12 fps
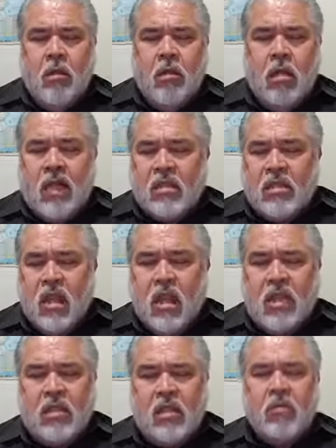that has not
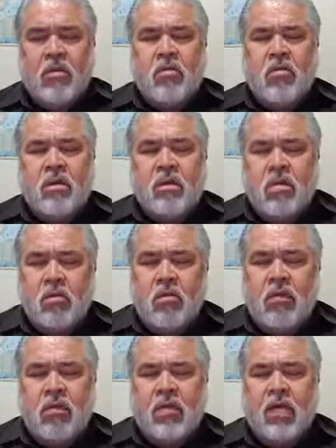accepted you as
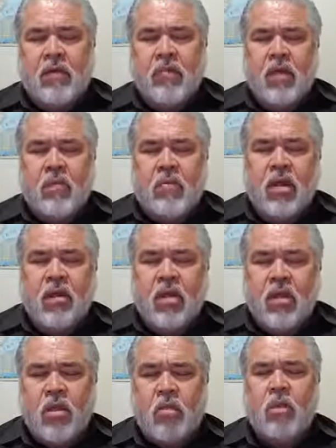Lord and Savior, I pray
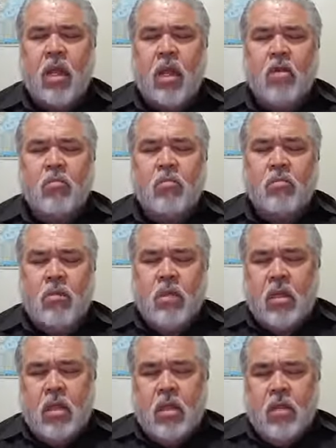that you will help them.
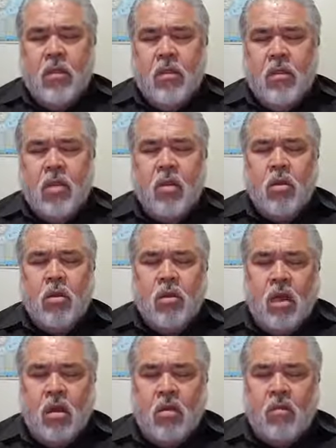That you
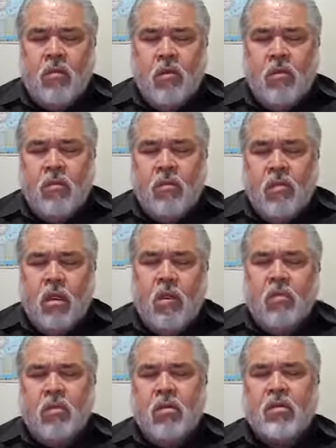that our
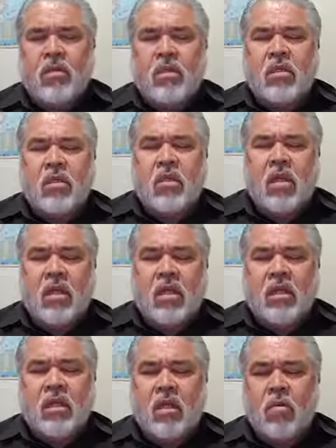uh, brothers and sisters that are
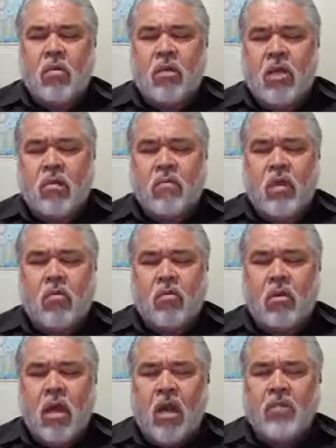listening, they will lead them, they will
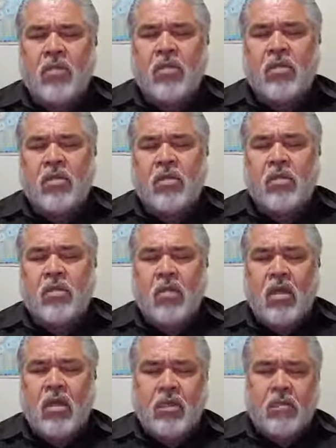guide them to Jesus
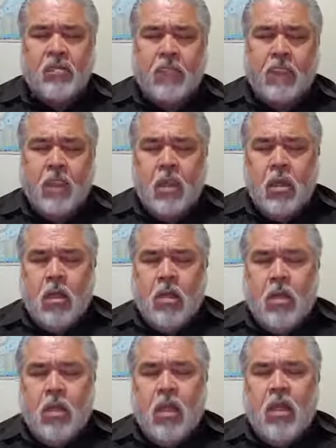Christ,
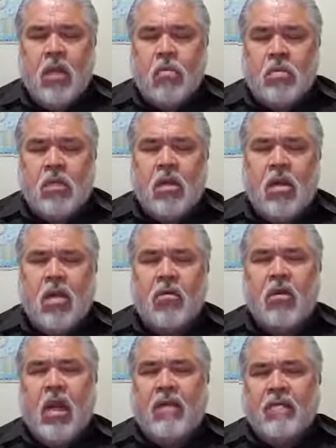and they will start a new
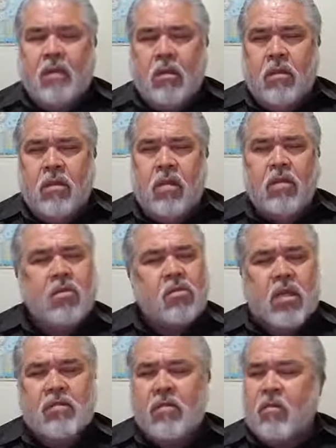life, Father, and a new
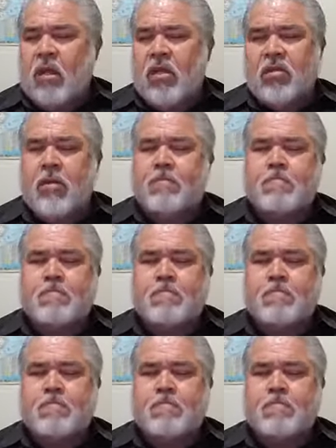transformation.